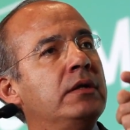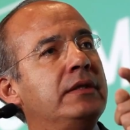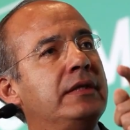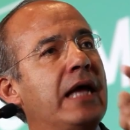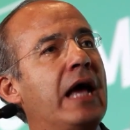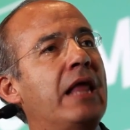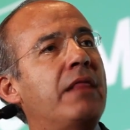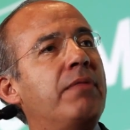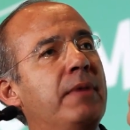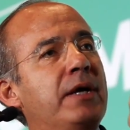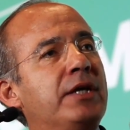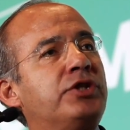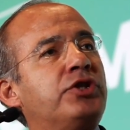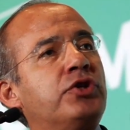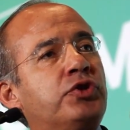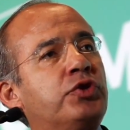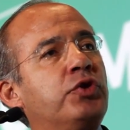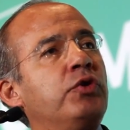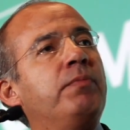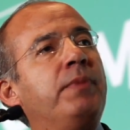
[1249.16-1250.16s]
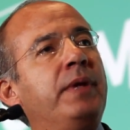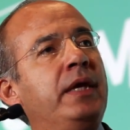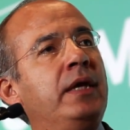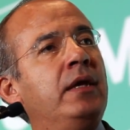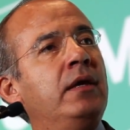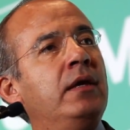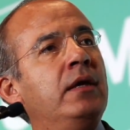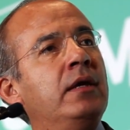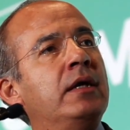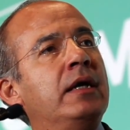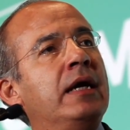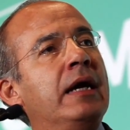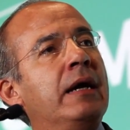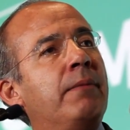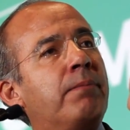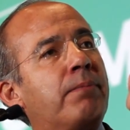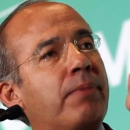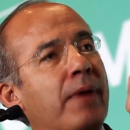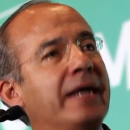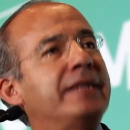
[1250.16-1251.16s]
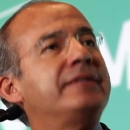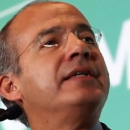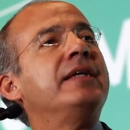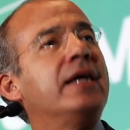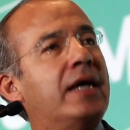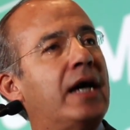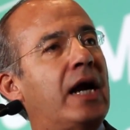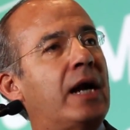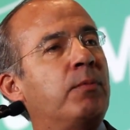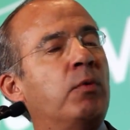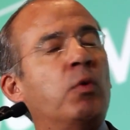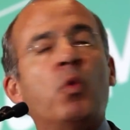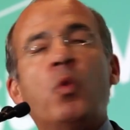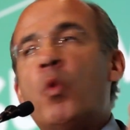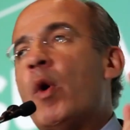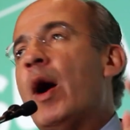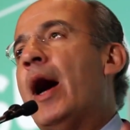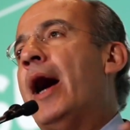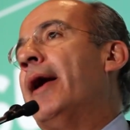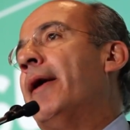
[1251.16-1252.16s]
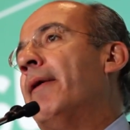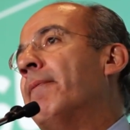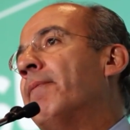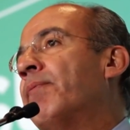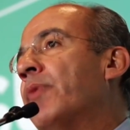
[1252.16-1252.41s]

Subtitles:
that measure should be pricing carbon. Why?